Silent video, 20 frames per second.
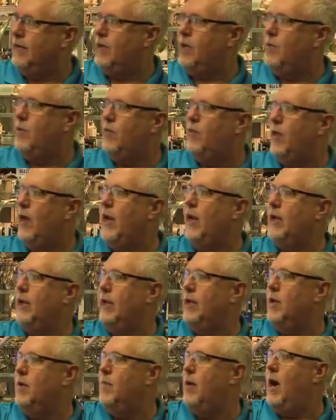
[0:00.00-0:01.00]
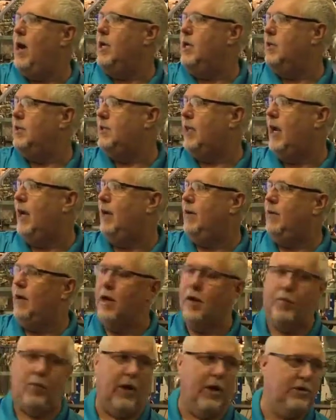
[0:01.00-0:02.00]
you would think, in your mind, you'd say,
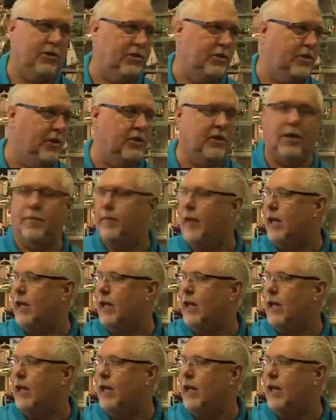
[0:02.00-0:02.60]
on a pressure system,